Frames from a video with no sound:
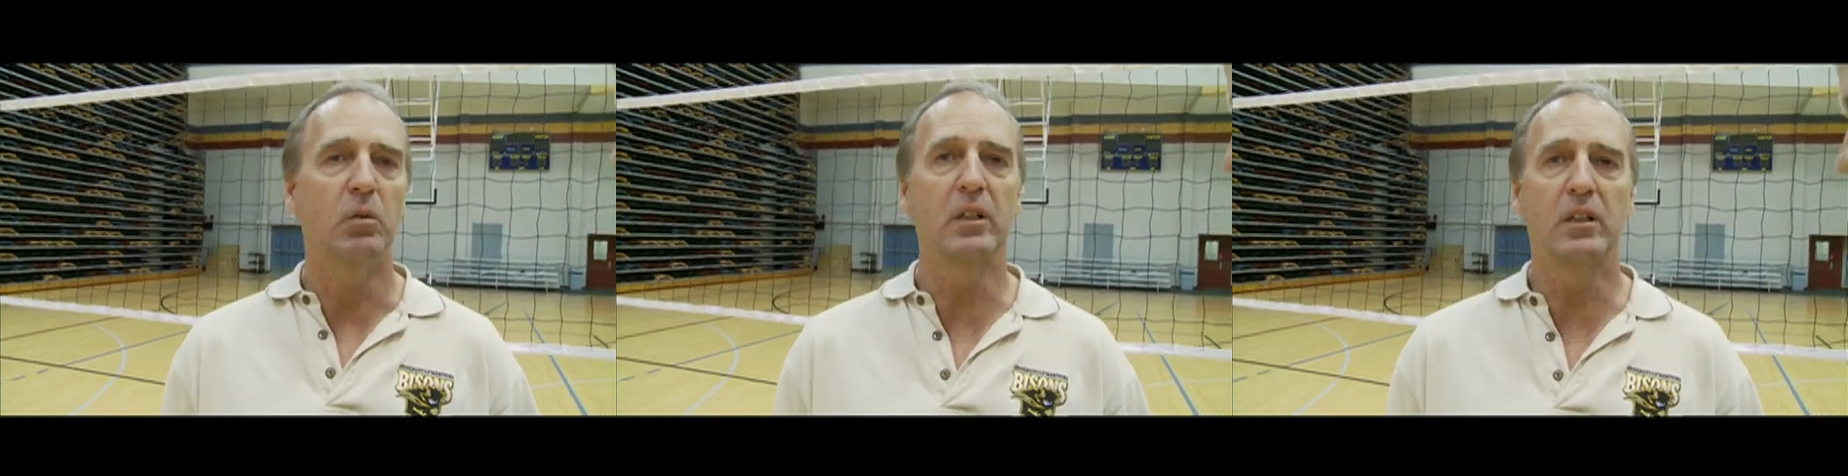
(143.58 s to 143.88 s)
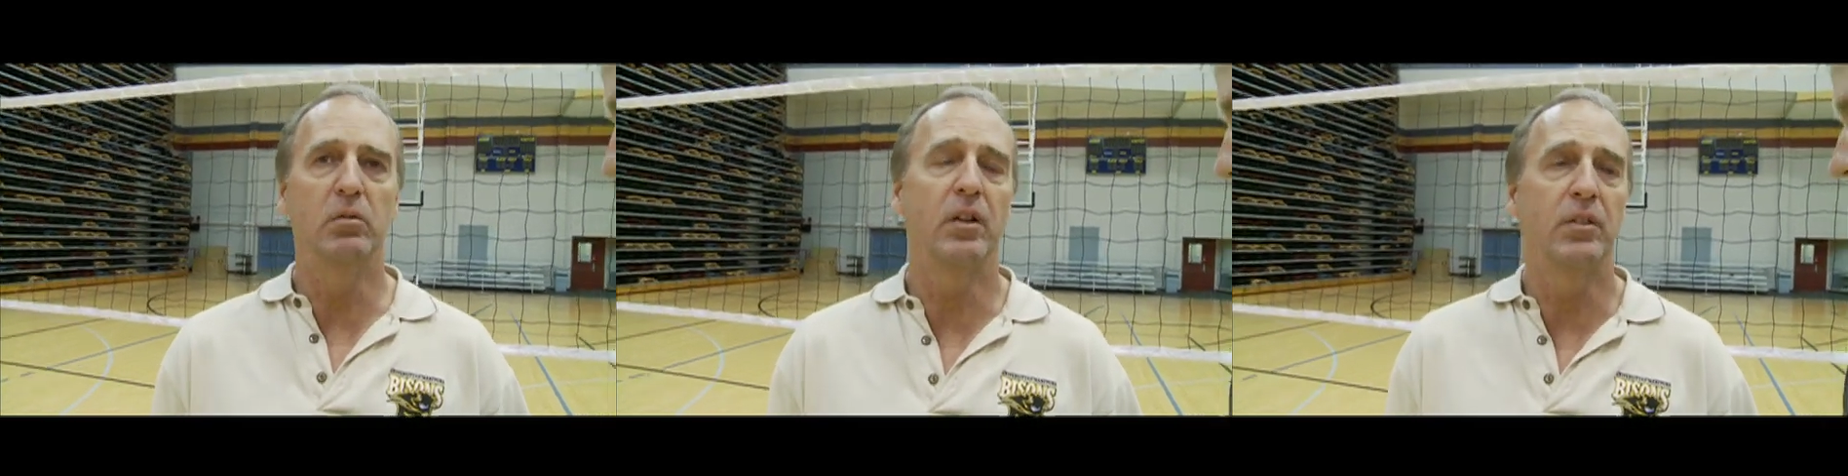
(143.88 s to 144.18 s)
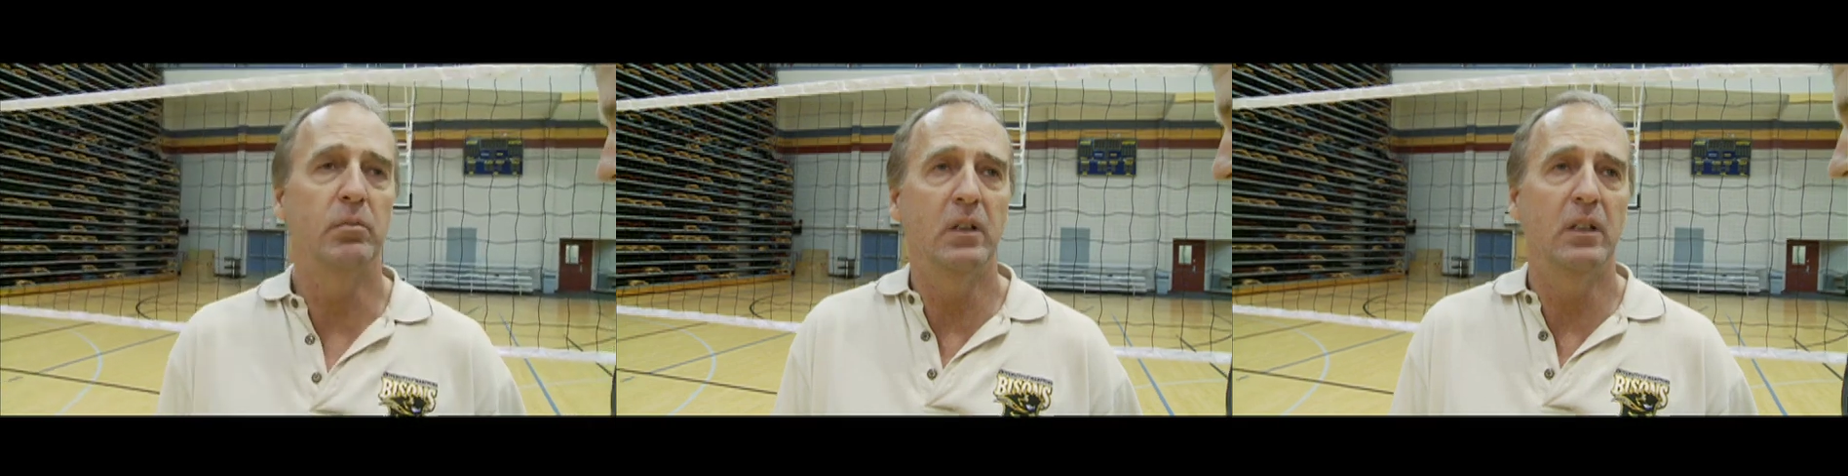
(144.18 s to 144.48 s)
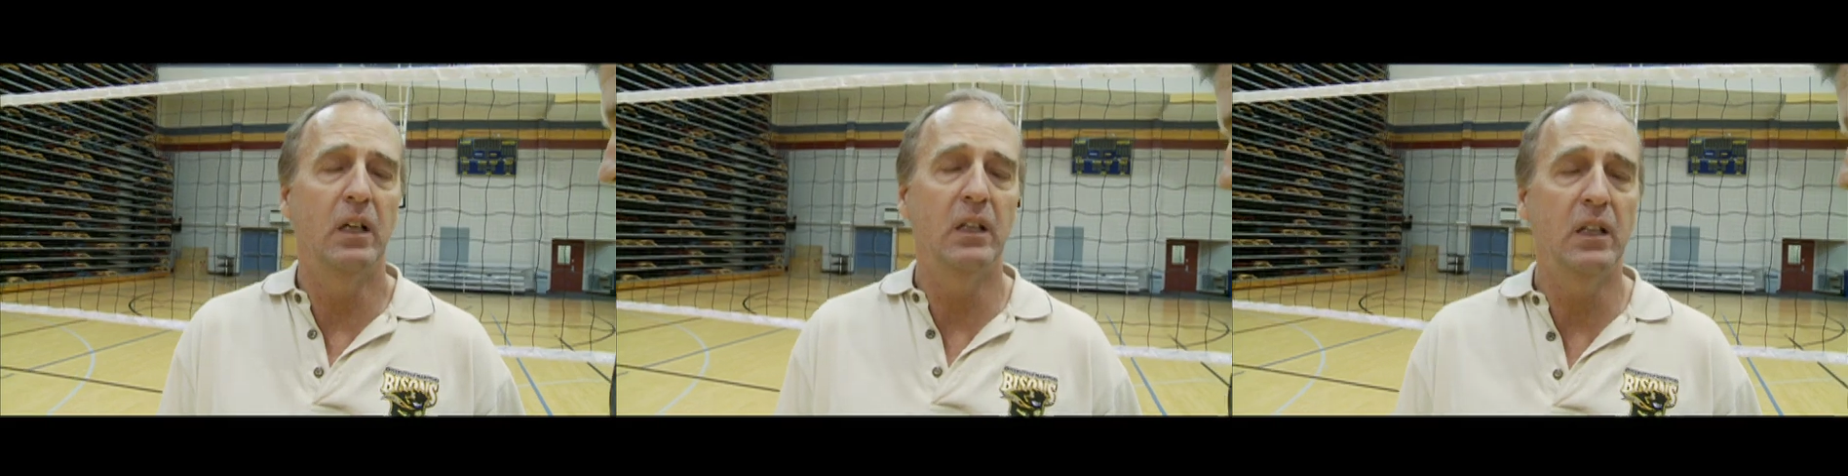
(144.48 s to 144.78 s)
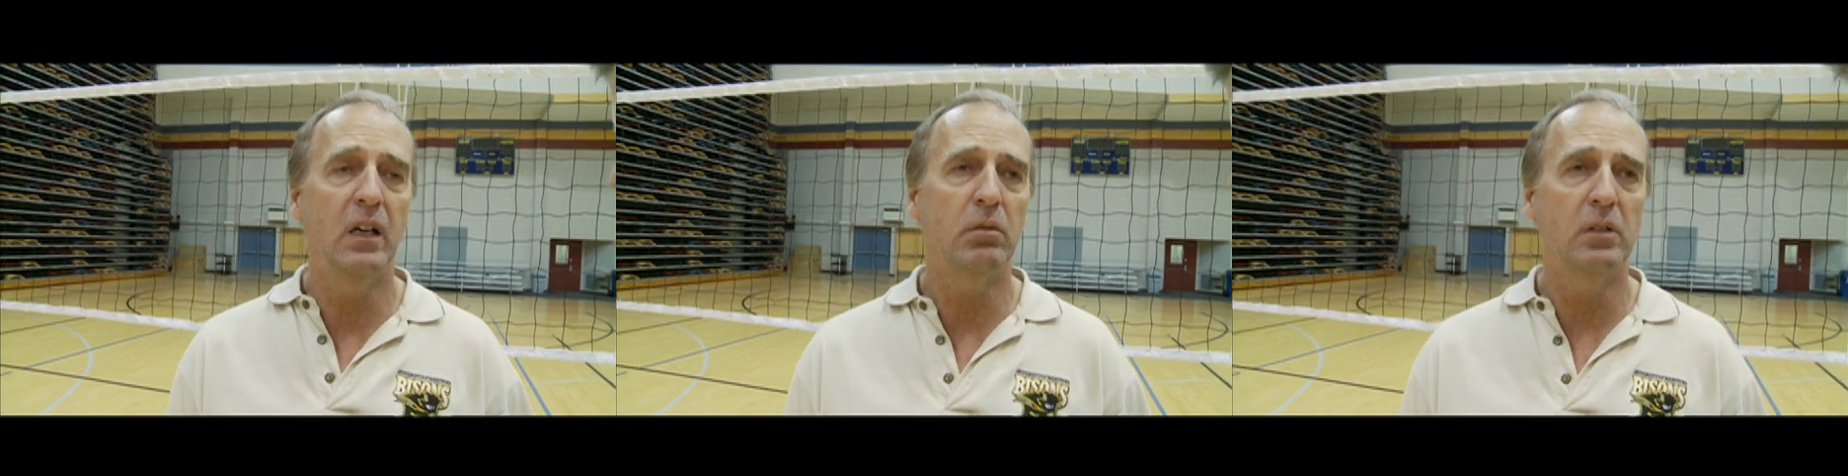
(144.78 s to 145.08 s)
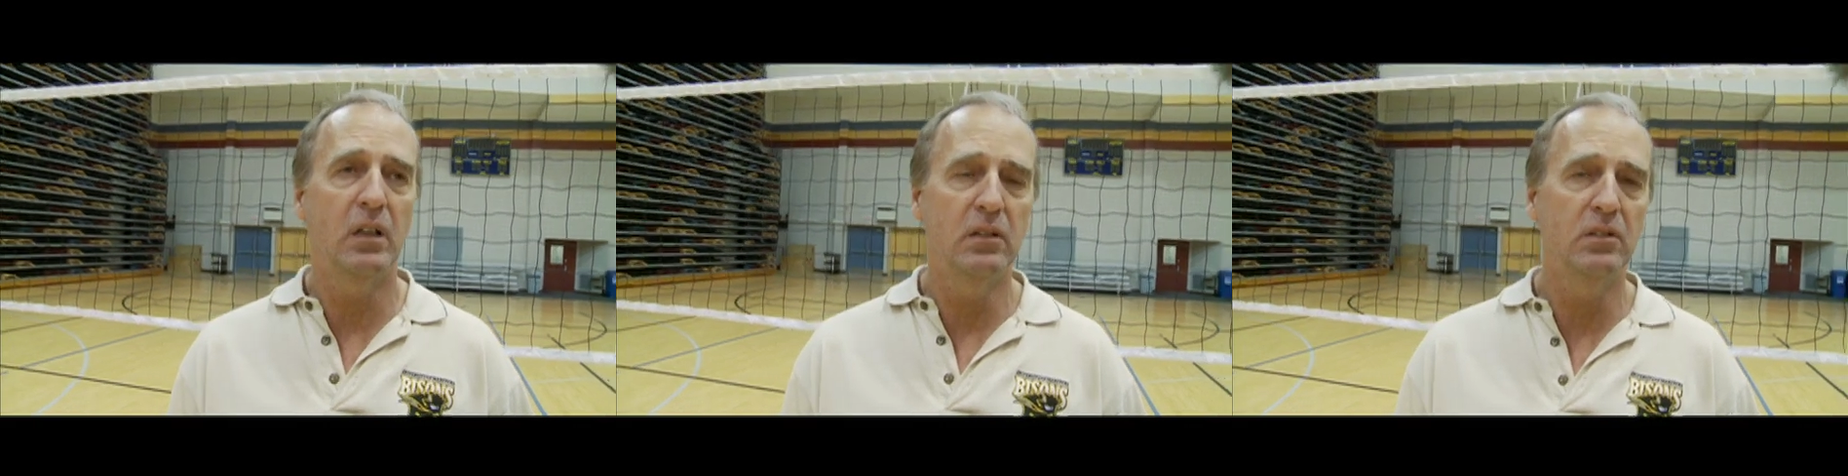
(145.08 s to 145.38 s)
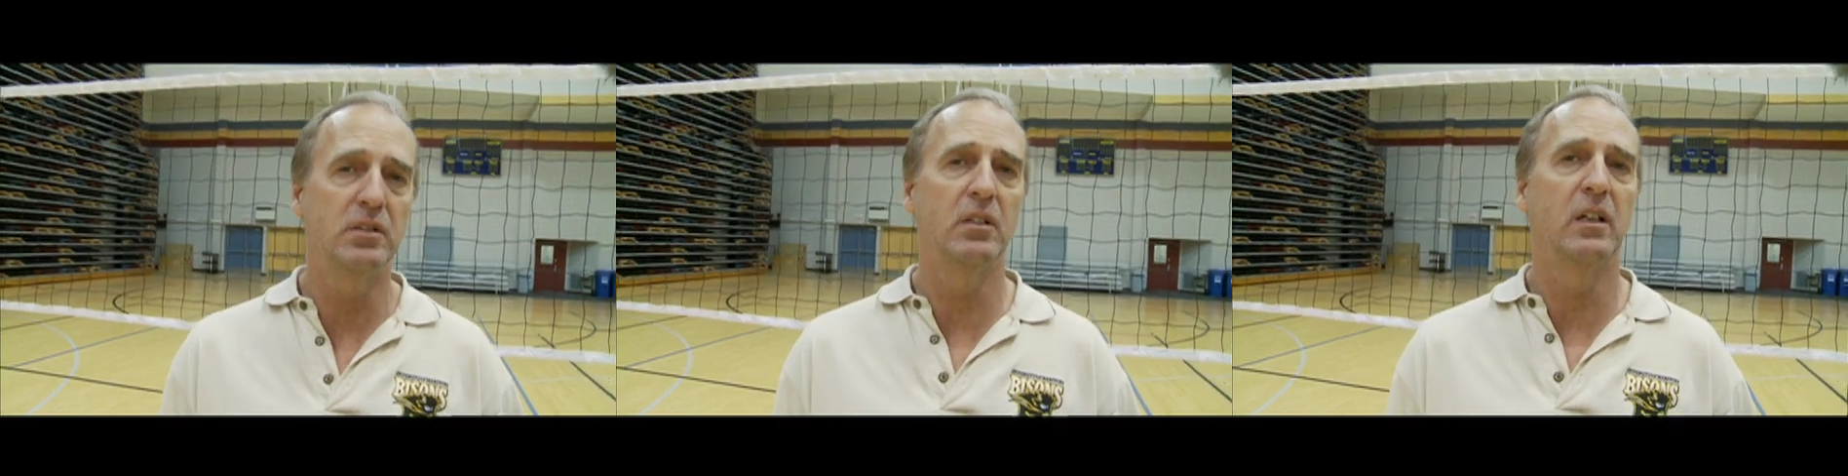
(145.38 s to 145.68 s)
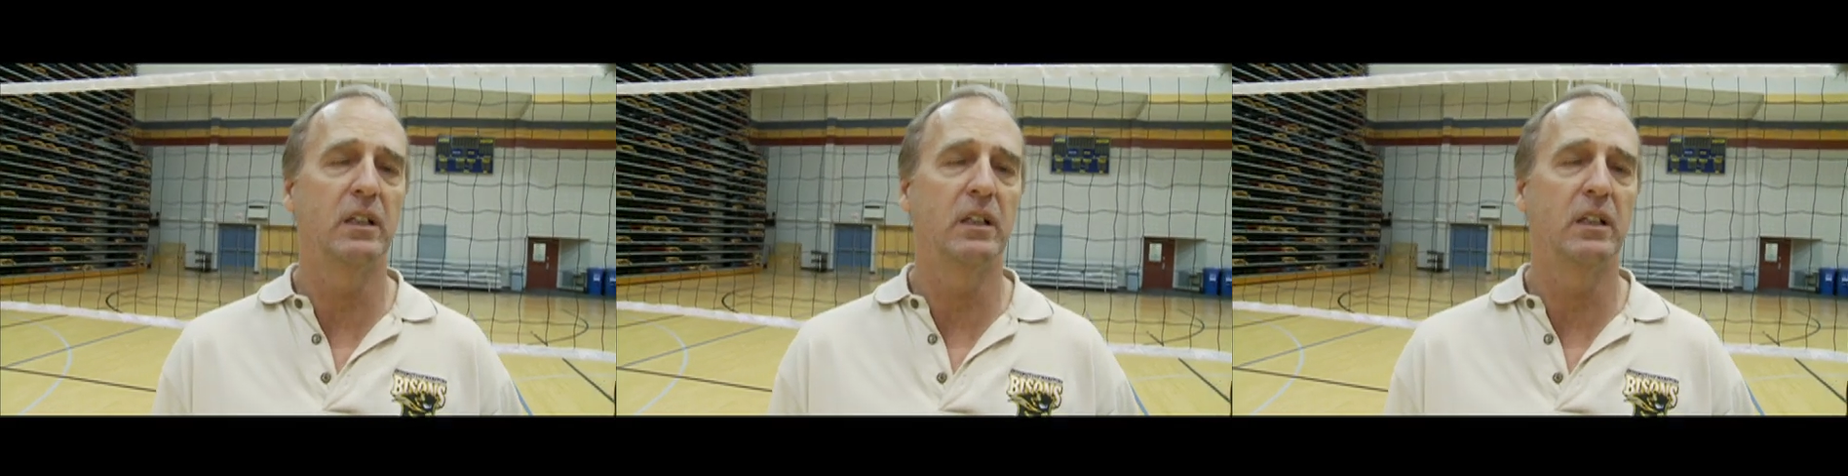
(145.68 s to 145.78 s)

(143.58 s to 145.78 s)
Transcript: working with them. And, and yeah, we're not losing a lot